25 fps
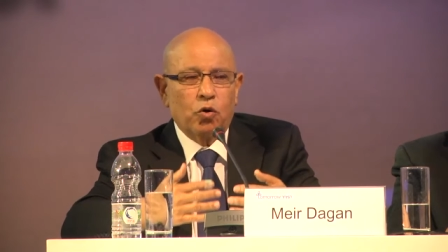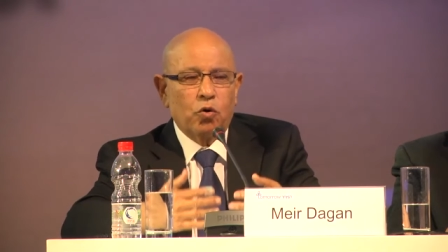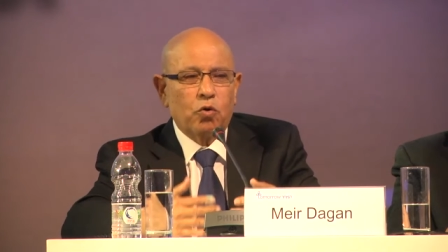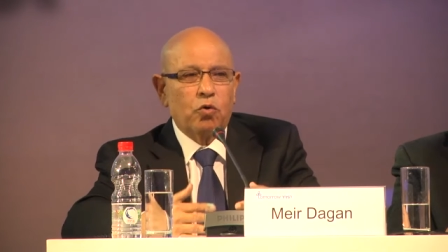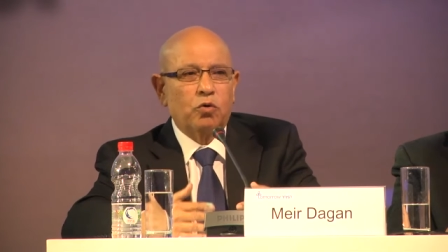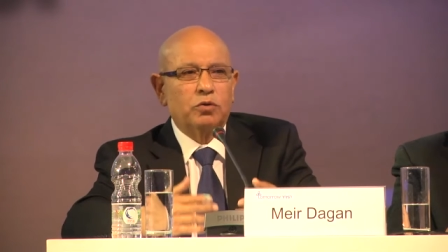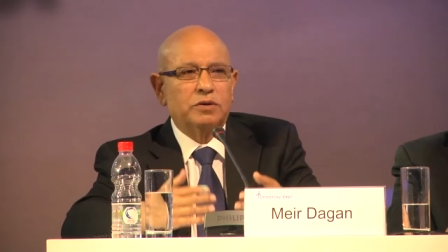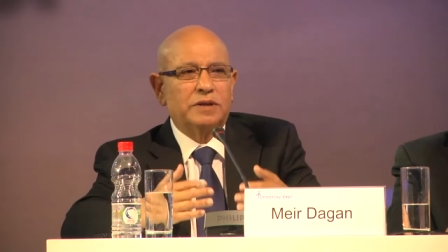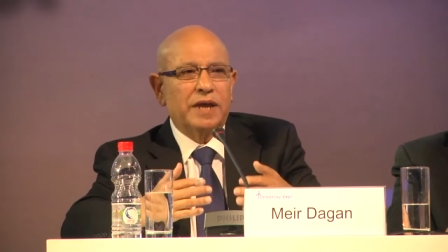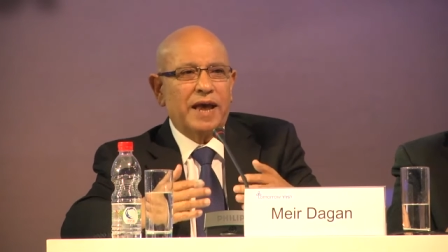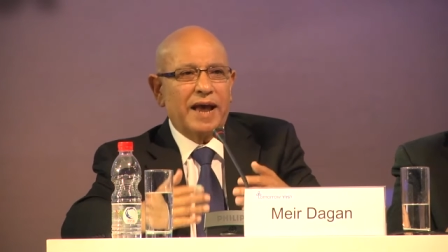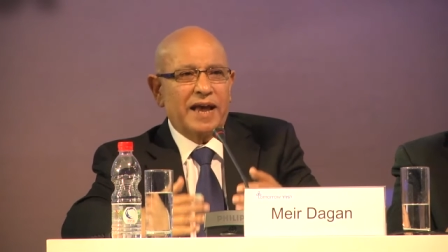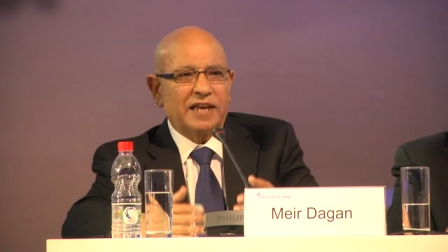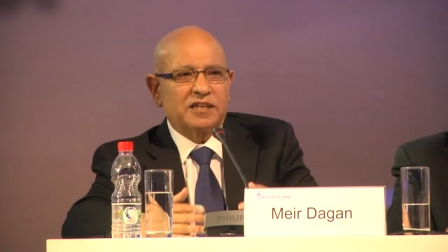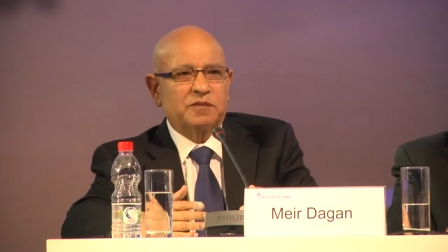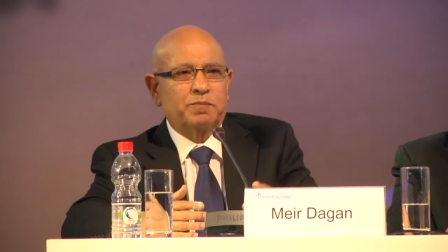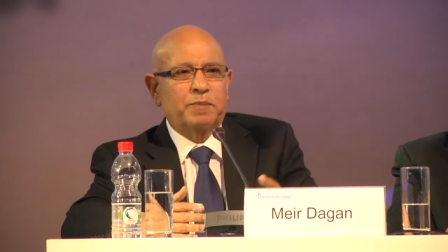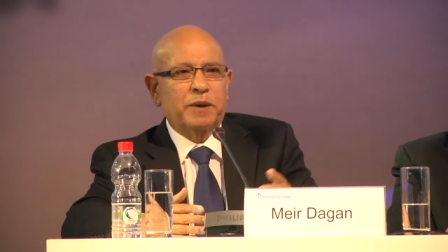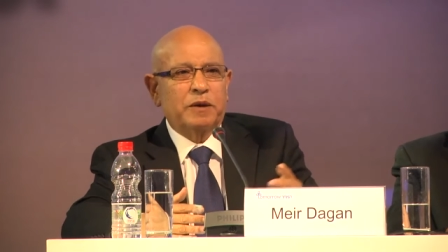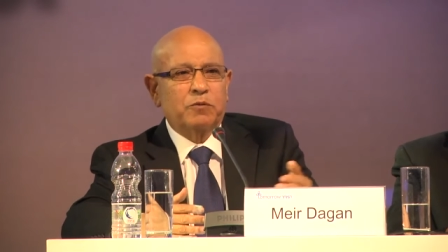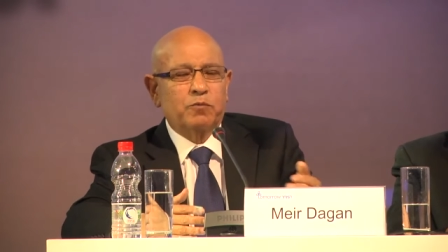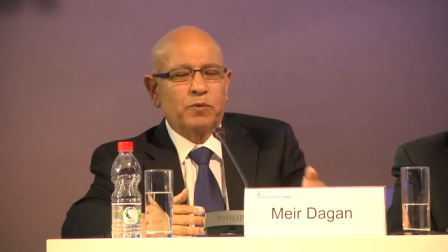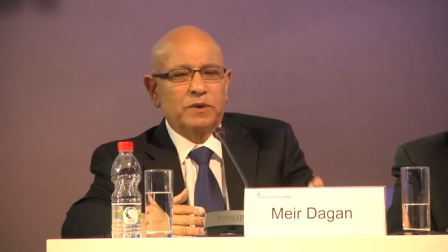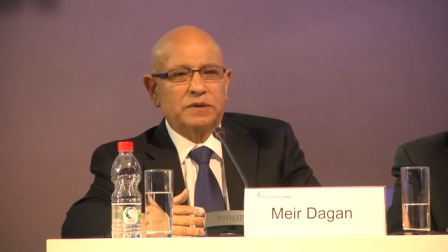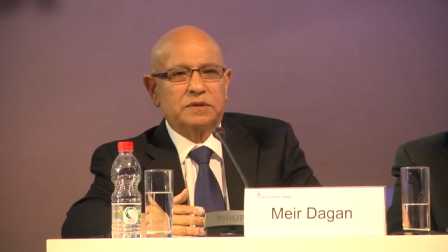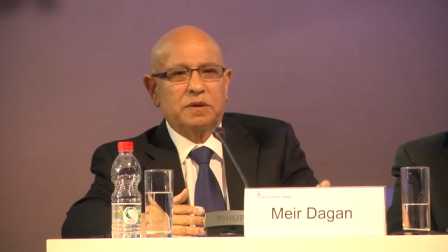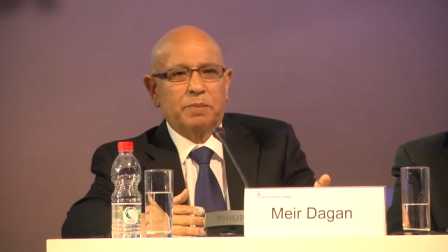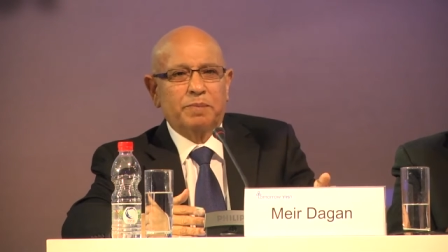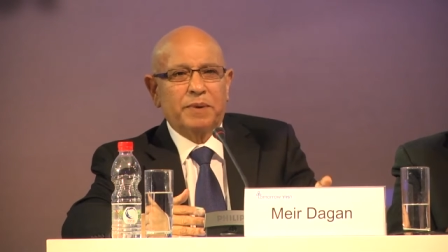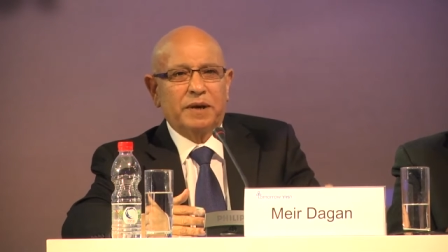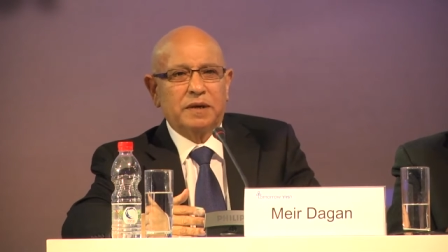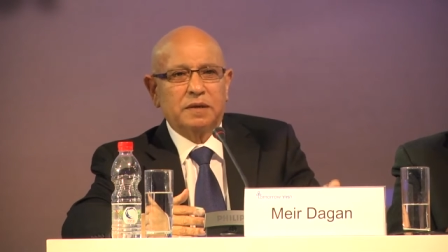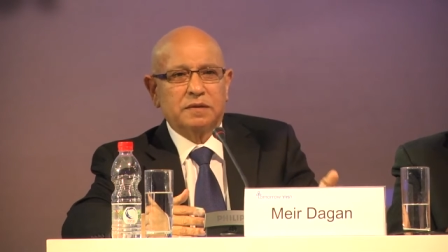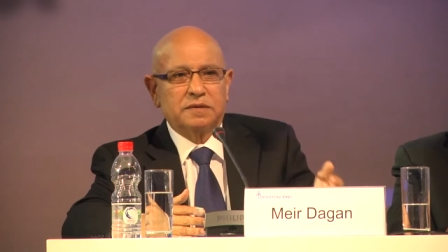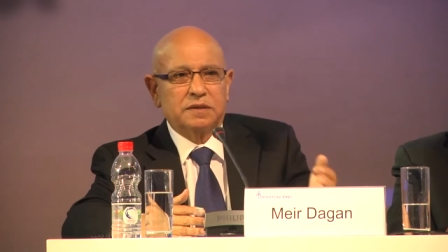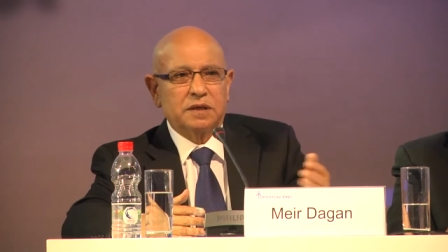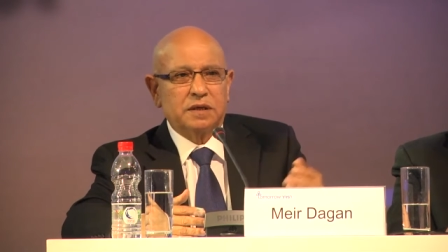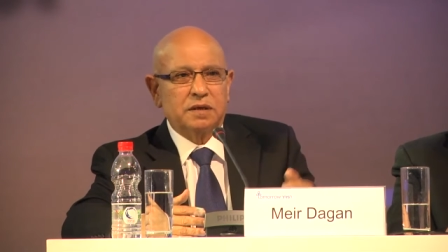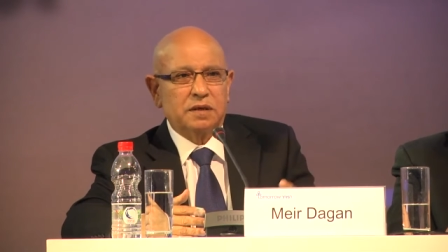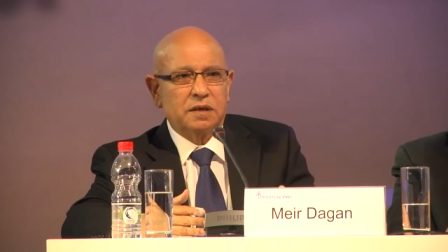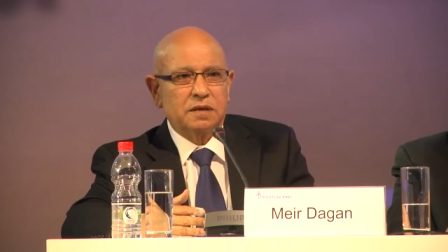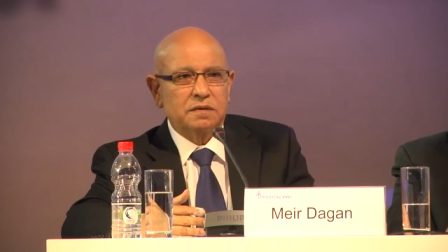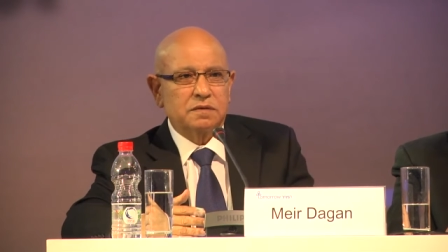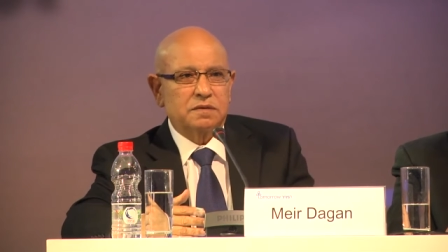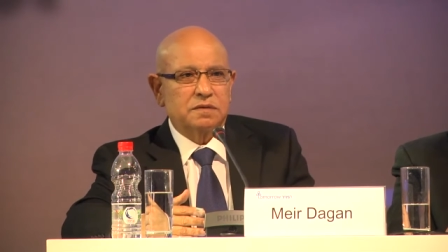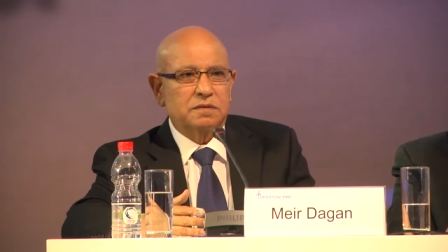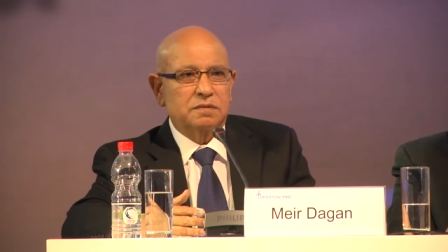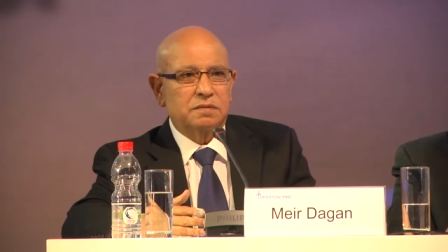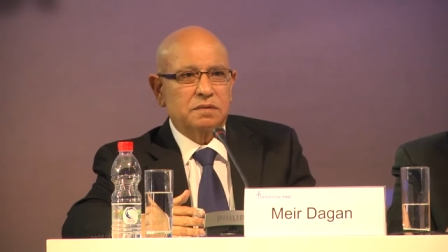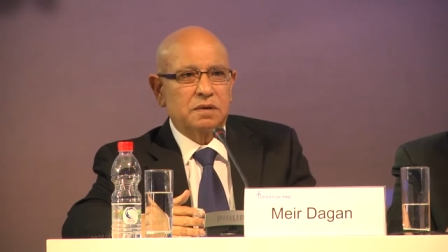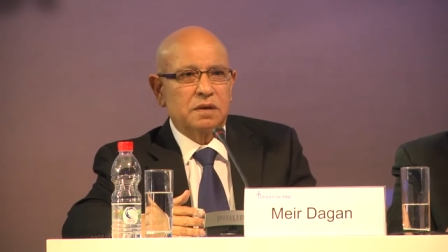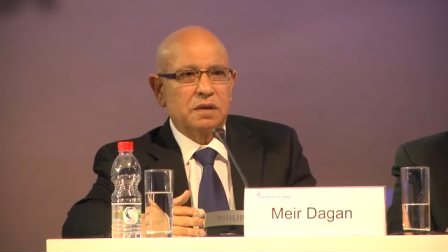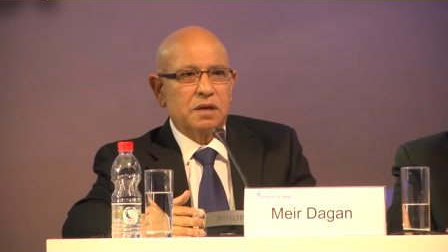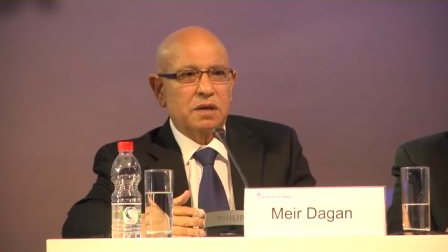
all the aspects with the Palestinians.